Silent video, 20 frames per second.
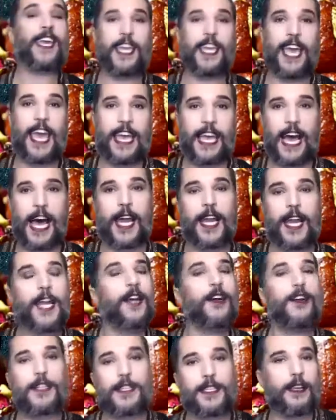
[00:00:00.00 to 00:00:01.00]

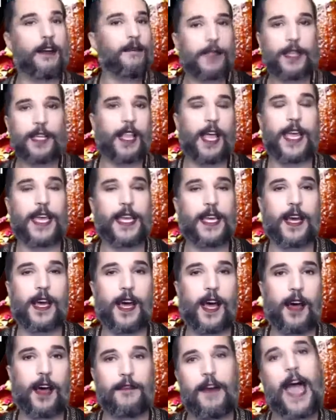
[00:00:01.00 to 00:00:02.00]
chaotic or something like
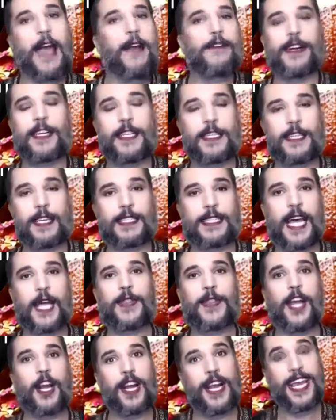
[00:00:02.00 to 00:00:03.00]
a virus that's
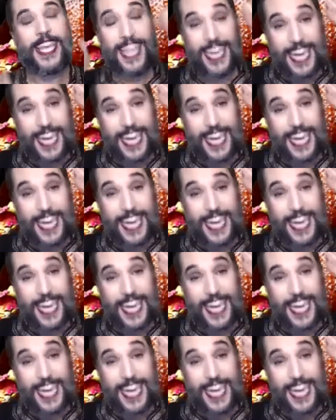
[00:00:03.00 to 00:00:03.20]
out there, it can